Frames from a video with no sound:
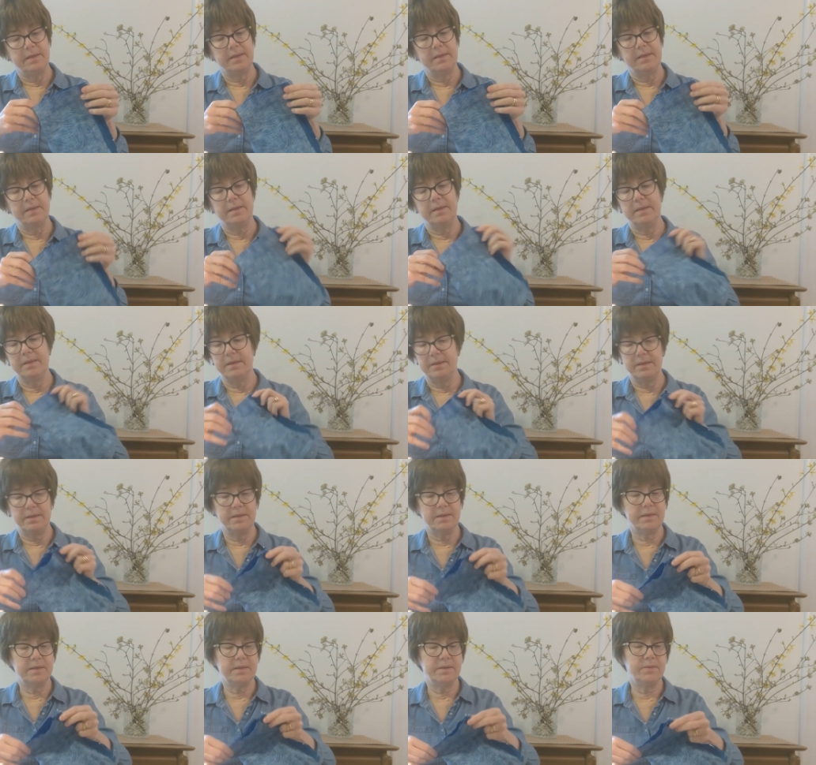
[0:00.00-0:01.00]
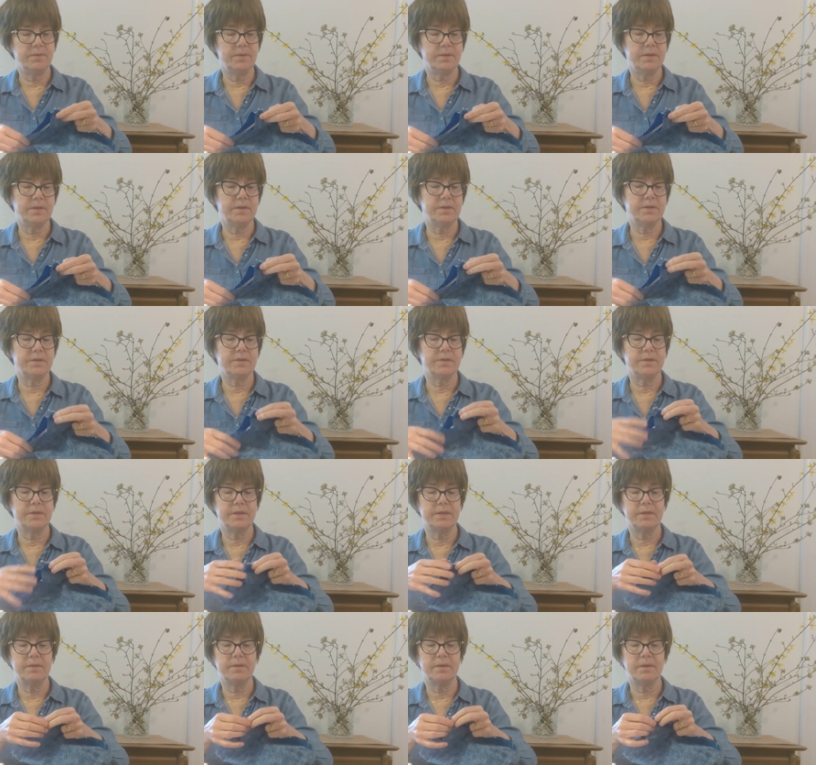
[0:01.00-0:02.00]
and we're going to start
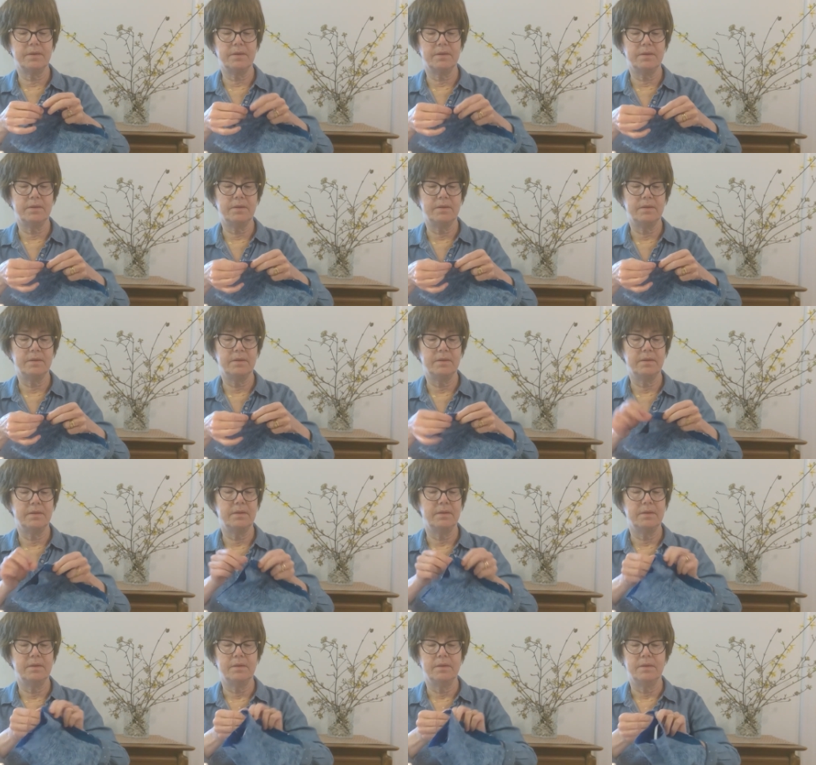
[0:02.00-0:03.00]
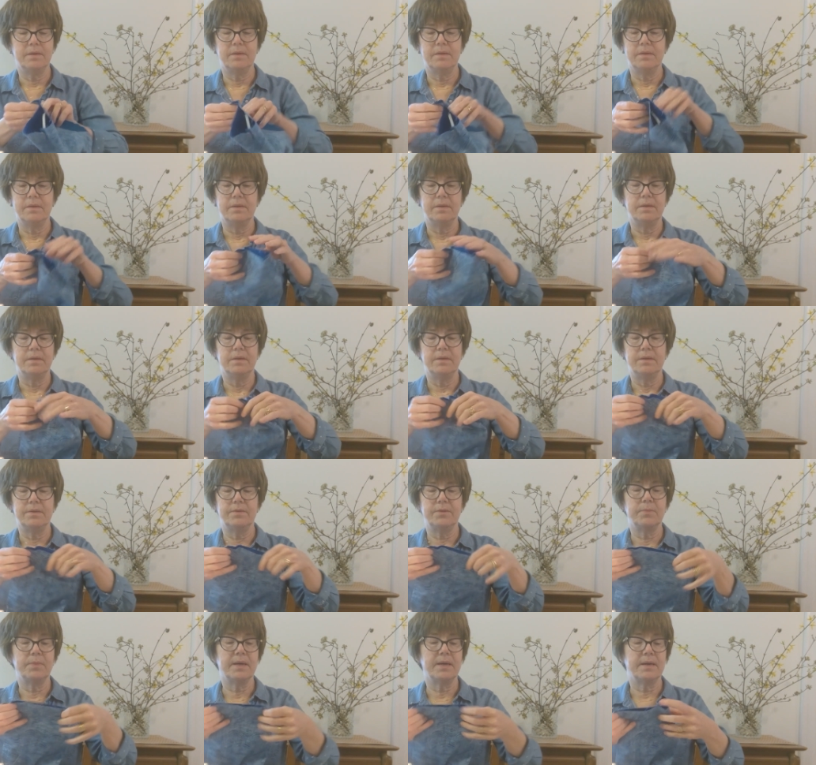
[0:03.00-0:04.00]
at
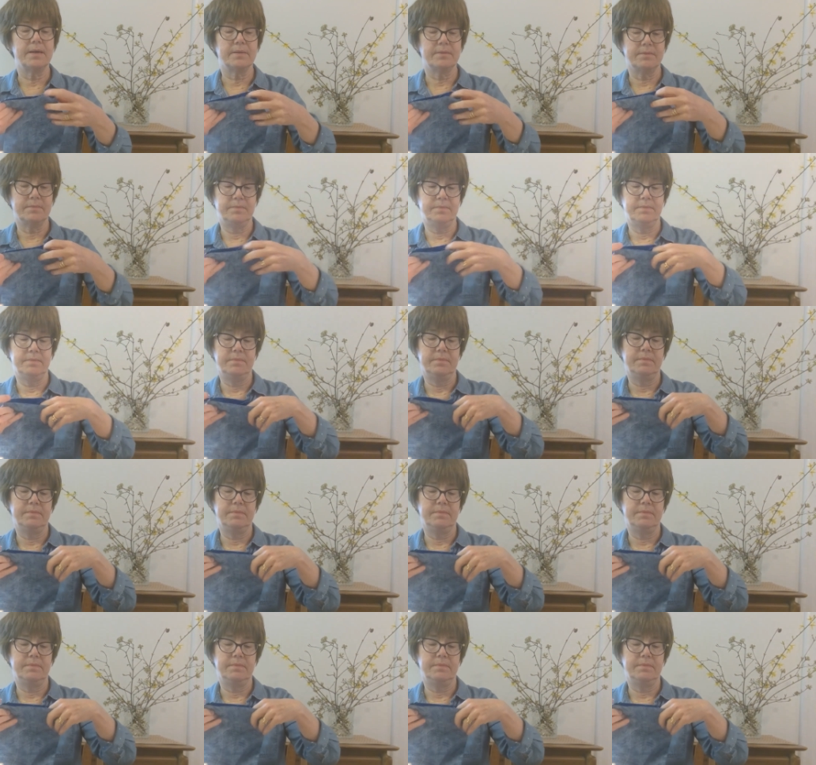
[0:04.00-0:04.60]
the bottom.